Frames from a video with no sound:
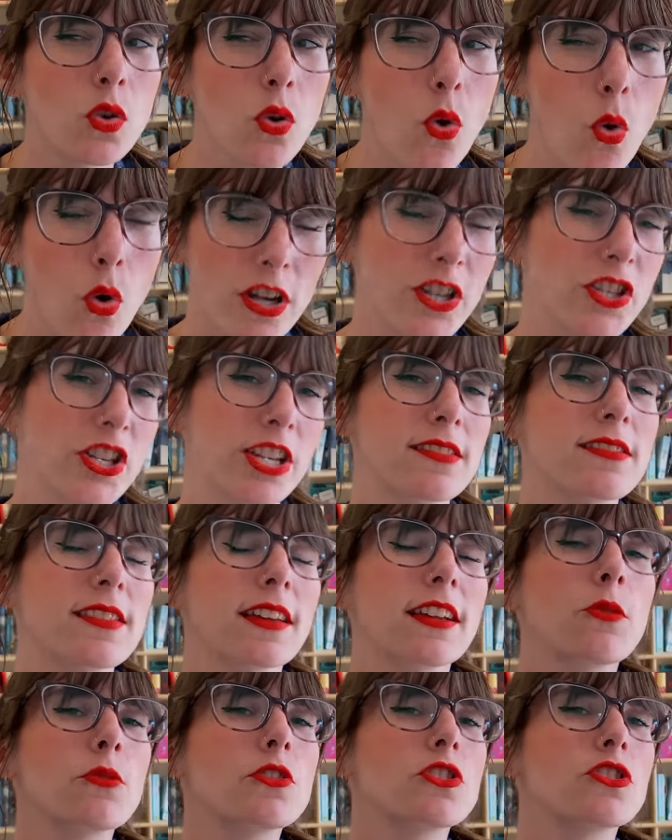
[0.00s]
gorgeous. Like
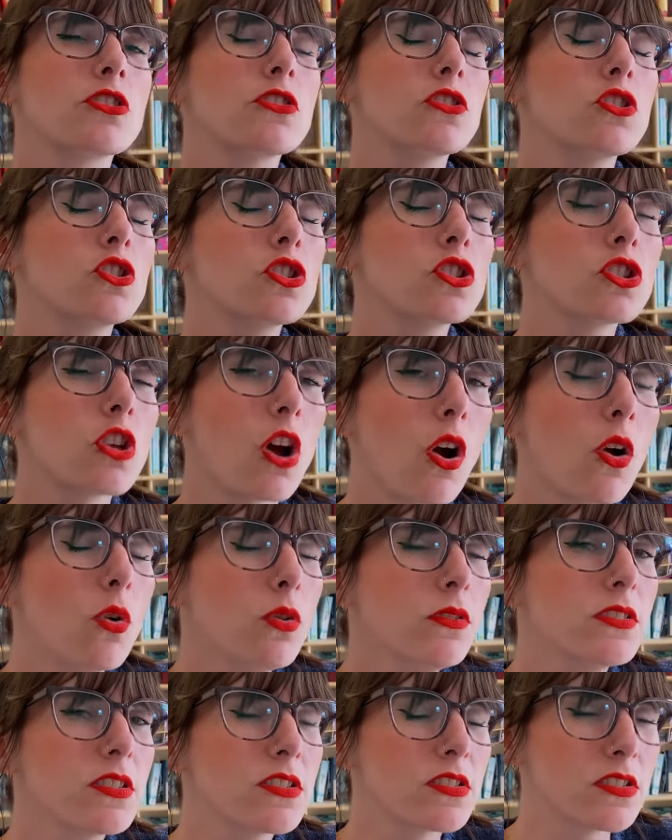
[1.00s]
it was just so
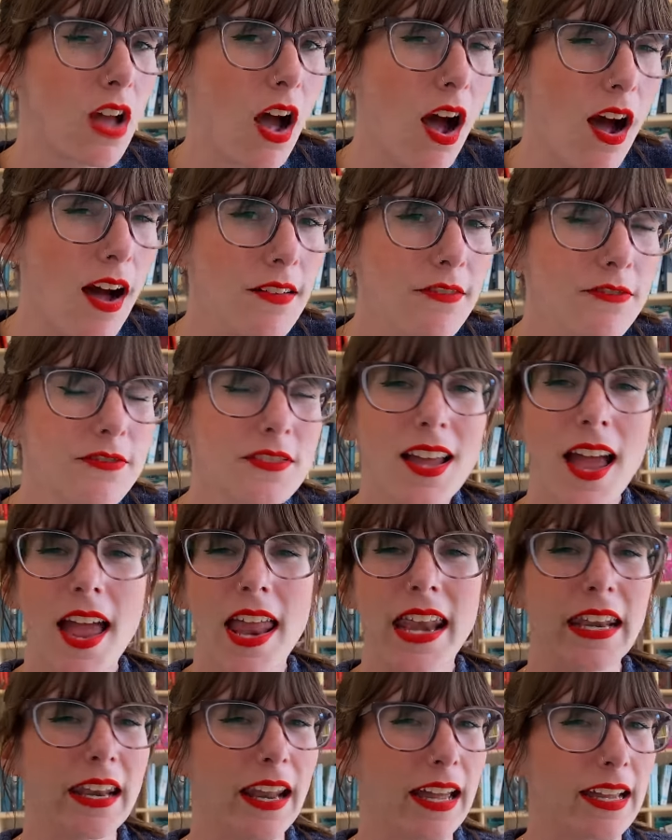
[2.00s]
soft
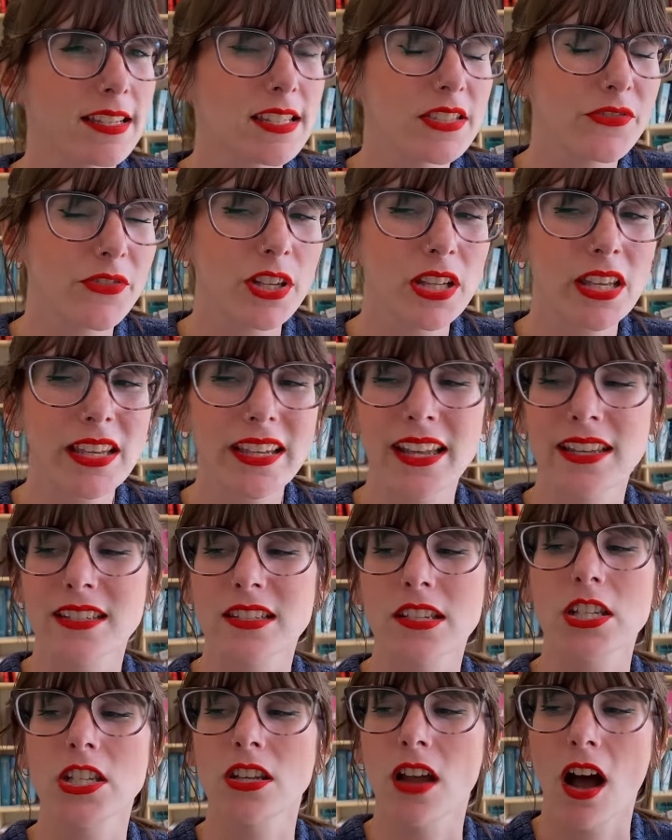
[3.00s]
and nice feeling. It
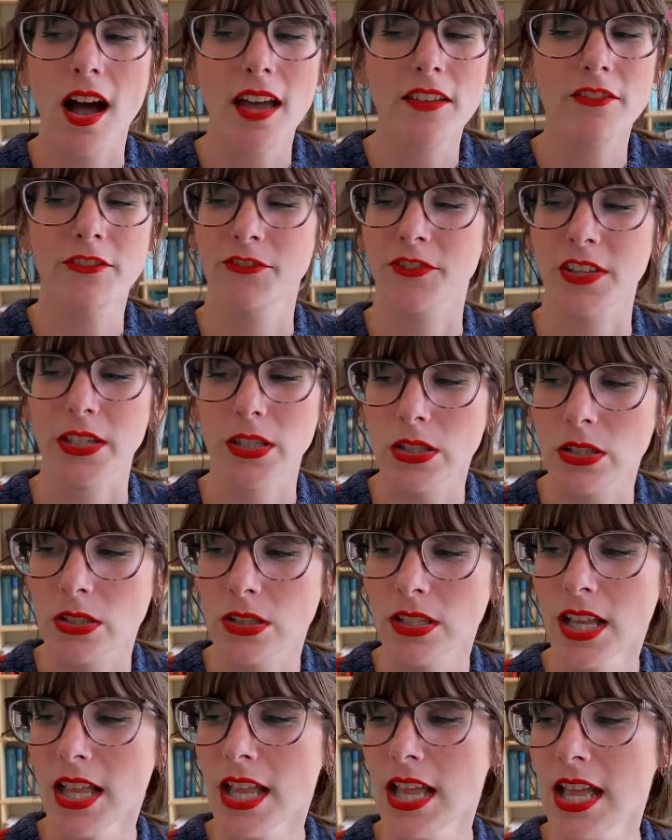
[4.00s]
did not
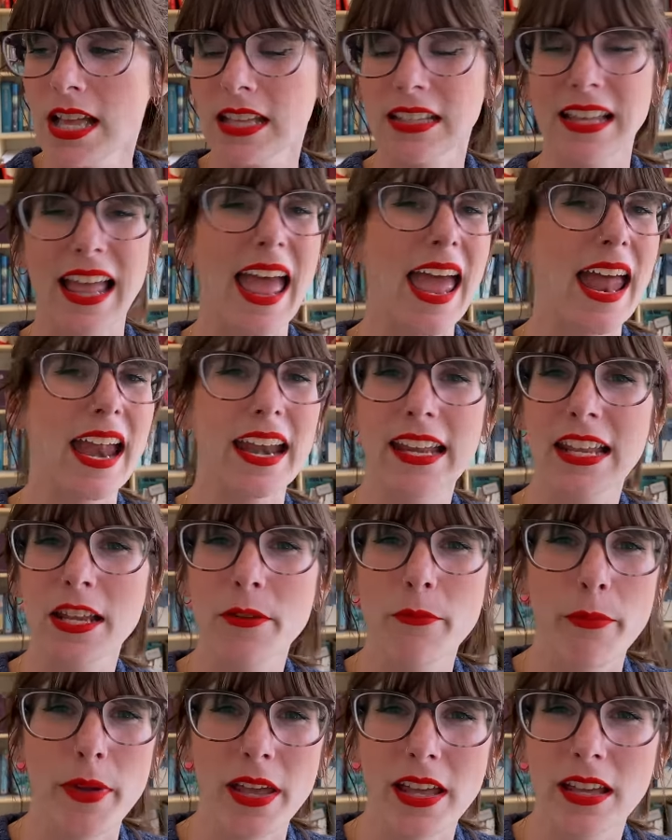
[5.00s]
feel any
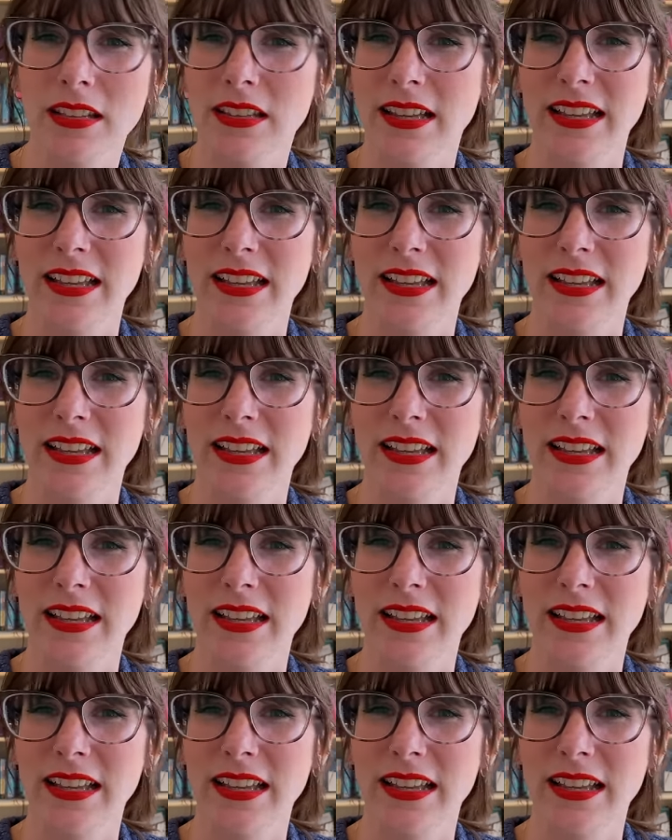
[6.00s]
bit